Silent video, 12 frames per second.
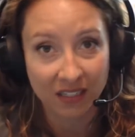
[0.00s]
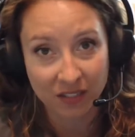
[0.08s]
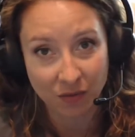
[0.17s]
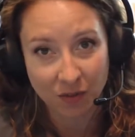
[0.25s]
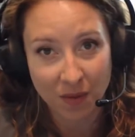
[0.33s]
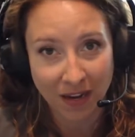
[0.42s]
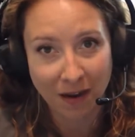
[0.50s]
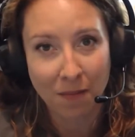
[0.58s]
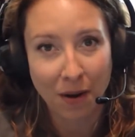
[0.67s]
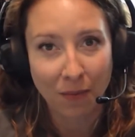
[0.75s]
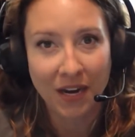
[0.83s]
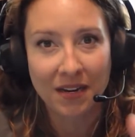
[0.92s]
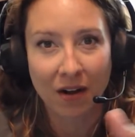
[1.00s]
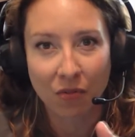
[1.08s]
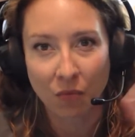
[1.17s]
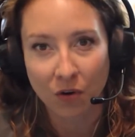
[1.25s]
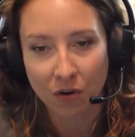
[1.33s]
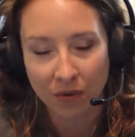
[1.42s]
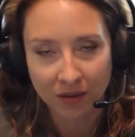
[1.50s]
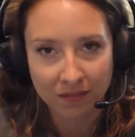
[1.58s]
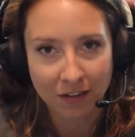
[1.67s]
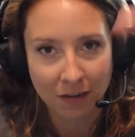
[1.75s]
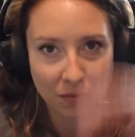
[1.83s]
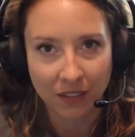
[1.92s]
because I was making my way down the row and
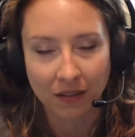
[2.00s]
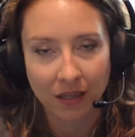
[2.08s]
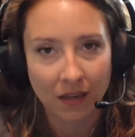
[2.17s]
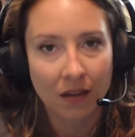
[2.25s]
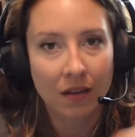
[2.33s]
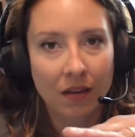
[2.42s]
completely